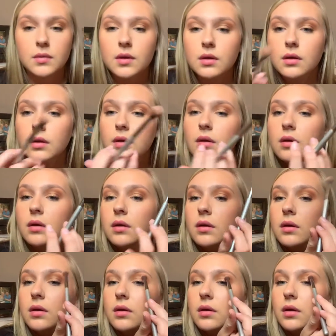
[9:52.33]

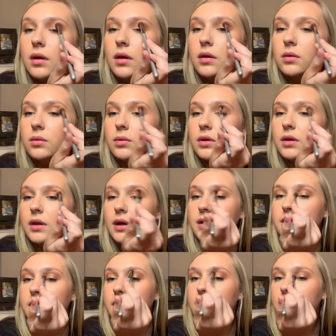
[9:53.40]
I don't really
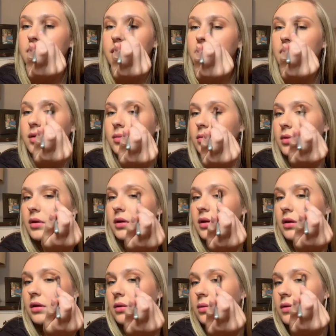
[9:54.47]
like that I did that, but
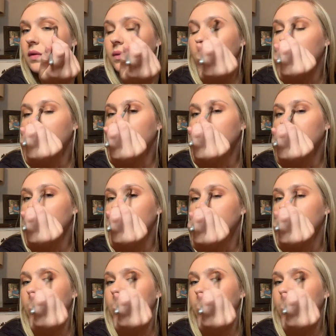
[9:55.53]
you know, it's whatever.